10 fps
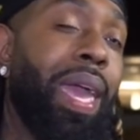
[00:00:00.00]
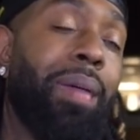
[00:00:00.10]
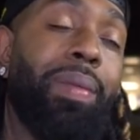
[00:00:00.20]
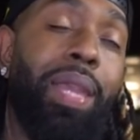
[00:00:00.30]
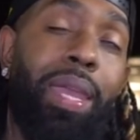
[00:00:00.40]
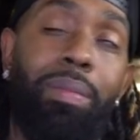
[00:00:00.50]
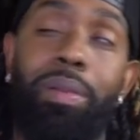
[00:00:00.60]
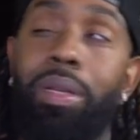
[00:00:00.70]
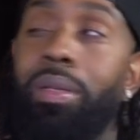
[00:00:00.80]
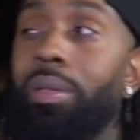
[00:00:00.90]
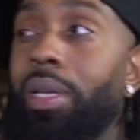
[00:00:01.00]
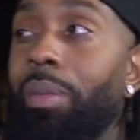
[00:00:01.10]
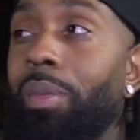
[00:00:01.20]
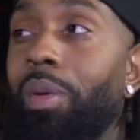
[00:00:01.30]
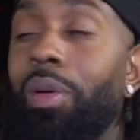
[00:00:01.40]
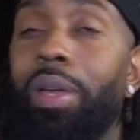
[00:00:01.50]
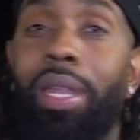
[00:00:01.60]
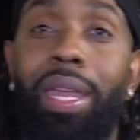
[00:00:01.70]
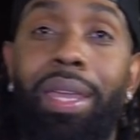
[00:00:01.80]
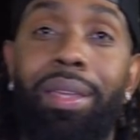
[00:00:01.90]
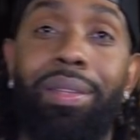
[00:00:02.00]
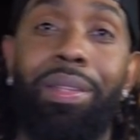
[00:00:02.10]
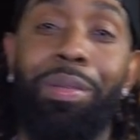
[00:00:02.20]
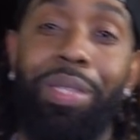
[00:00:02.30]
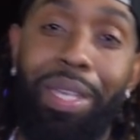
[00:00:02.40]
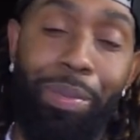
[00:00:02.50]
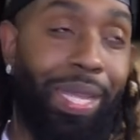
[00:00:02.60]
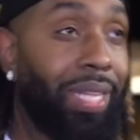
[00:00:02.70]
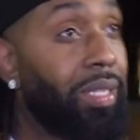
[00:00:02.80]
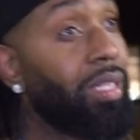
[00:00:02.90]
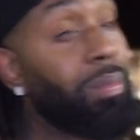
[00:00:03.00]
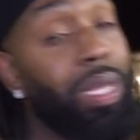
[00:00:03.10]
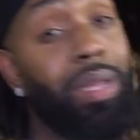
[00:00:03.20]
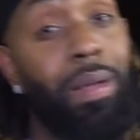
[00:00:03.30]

I'd be like, bro, you know what I'm saying? But that's just me.